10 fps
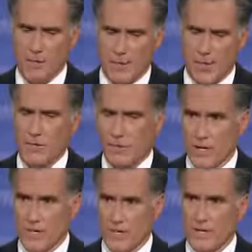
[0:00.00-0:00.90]
I'm glad you
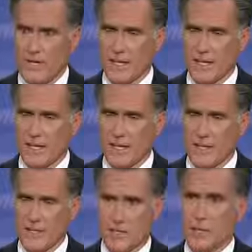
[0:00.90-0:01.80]
raised that, and it's
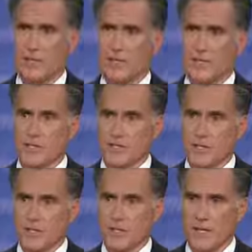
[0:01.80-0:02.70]
a critical issue.
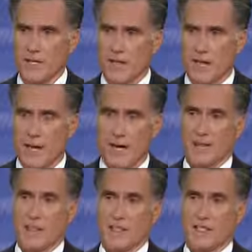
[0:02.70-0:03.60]

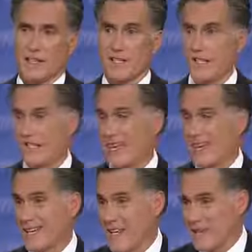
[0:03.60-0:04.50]
I think it's not just an
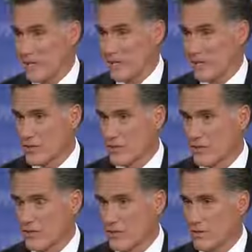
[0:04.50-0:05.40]
economic issue.
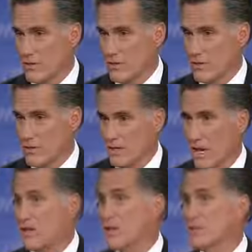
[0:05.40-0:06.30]

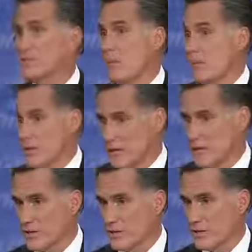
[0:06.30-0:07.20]
I think it's a moral
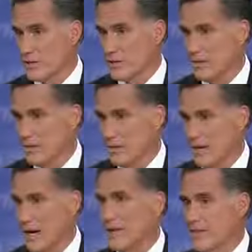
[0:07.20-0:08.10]
issue.
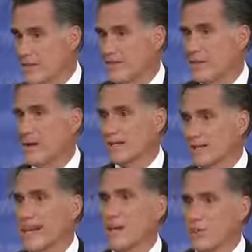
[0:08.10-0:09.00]
I think it's
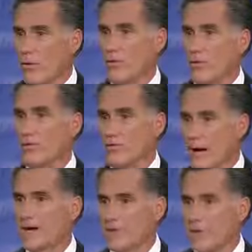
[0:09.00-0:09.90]
frankly not moral for
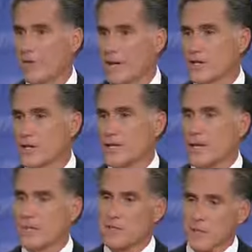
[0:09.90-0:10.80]
my generation to
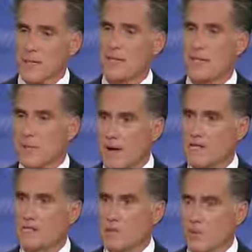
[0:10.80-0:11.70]
keep spending
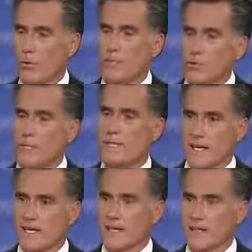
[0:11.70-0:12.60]
massively more than we
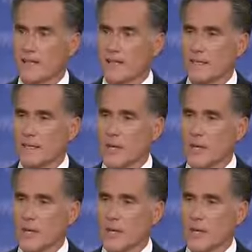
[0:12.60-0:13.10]
take in,